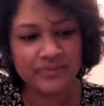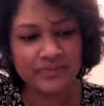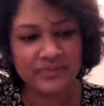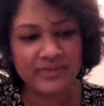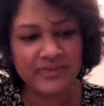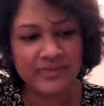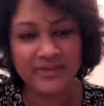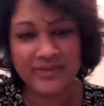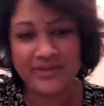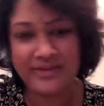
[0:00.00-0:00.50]

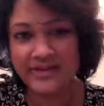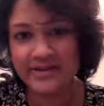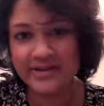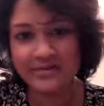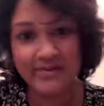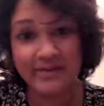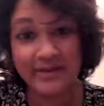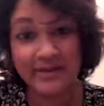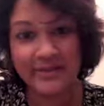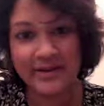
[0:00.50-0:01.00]
sort of
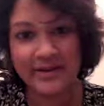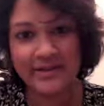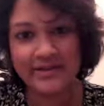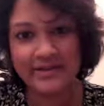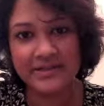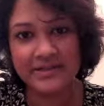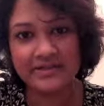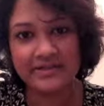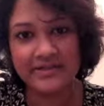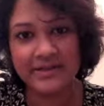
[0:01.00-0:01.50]
ignorant
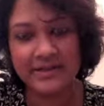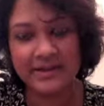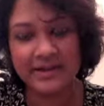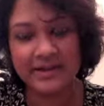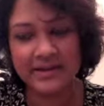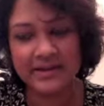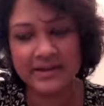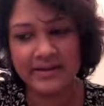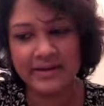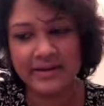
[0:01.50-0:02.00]
about it,
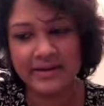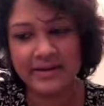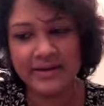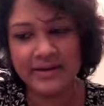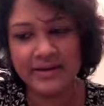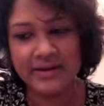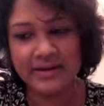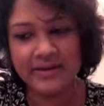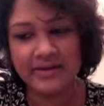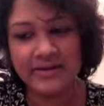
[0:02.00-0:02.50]
really.
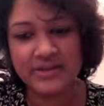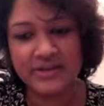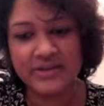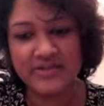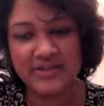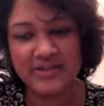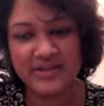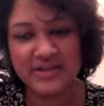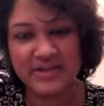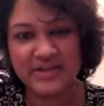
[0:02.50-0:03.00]
Don't
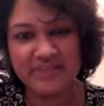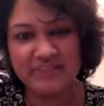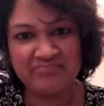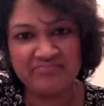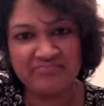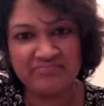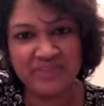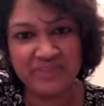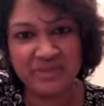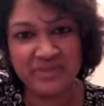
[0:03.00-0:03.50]
really
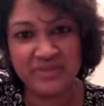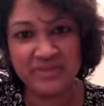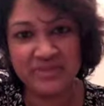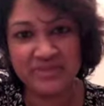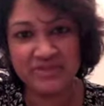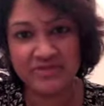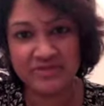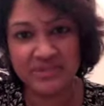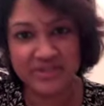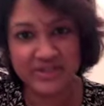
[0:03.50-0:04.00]
do
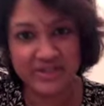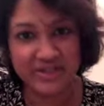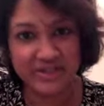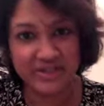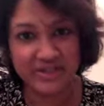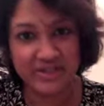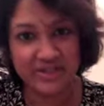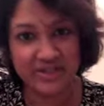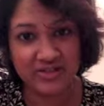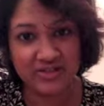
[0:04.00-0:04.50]
much
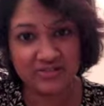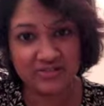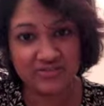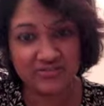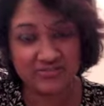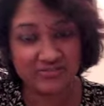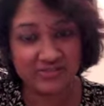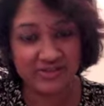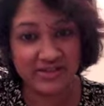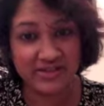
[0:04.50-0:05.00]
research
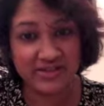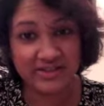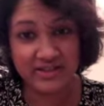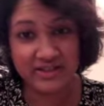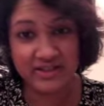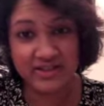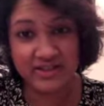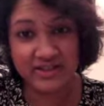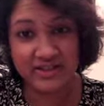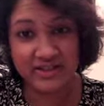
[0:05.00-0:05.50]

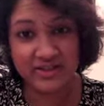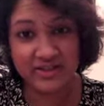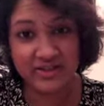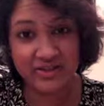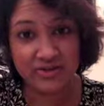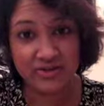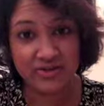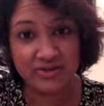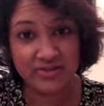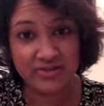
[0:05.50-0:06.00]
into
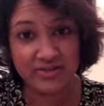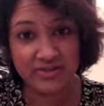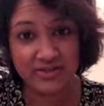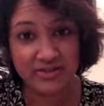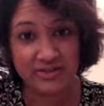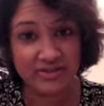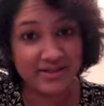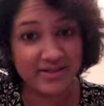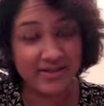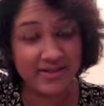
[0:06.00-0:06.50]
jobs
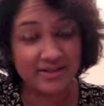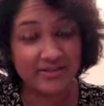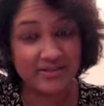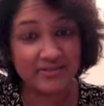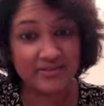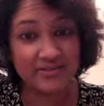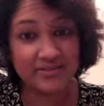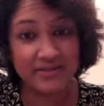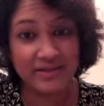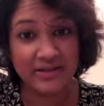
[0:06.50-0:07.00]
usually
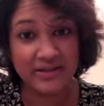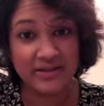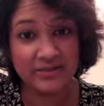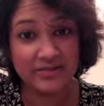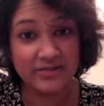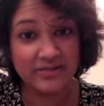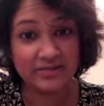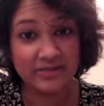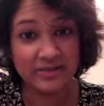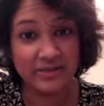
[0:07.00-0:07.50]
when
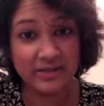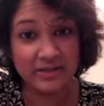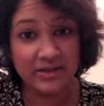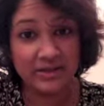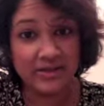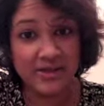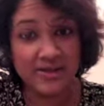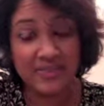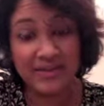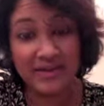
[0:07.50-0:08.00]
you're
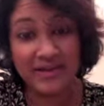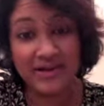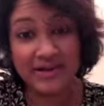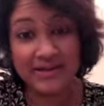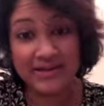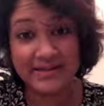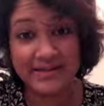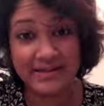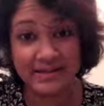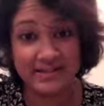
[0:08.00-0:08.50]

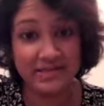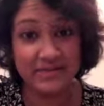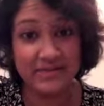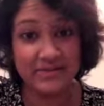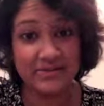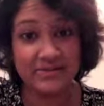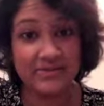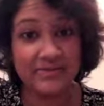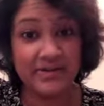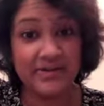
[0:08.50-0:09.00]
applying to get into
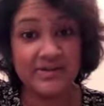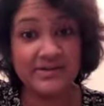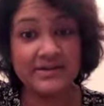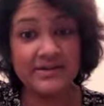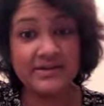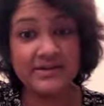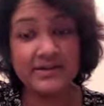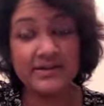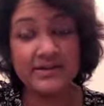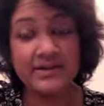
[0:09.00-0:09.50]

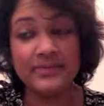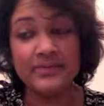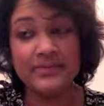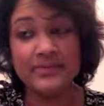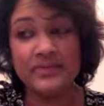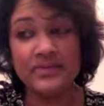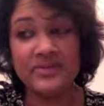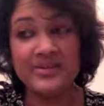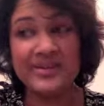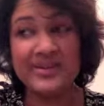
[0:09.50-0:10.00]
university.
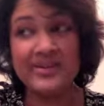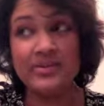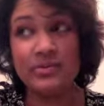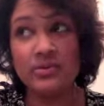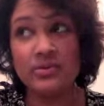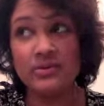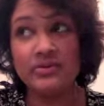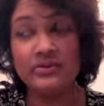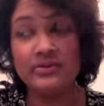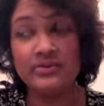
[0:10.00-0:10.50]
You take
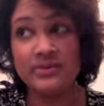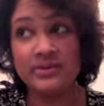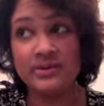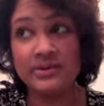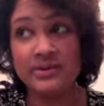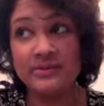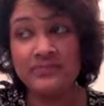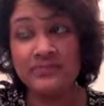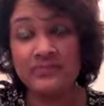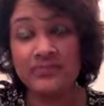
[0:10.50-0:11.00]
one
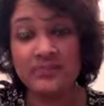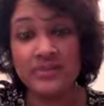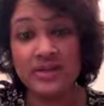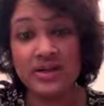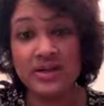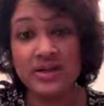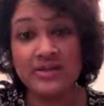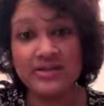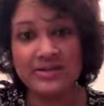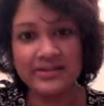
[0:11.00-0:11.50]

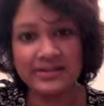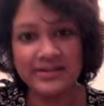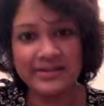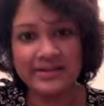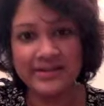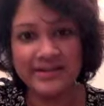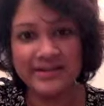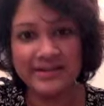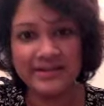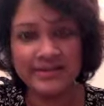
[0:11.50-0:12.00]
hurdle at a
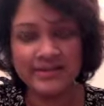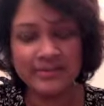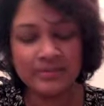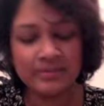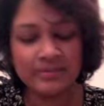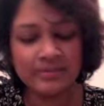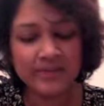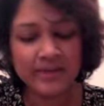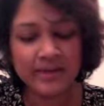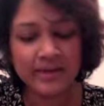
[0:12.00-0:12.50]
time.
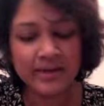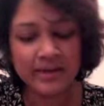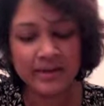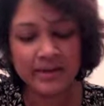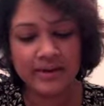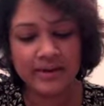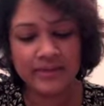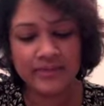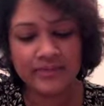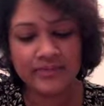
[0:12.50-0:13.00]

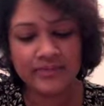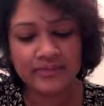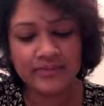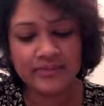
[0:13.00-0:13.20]
I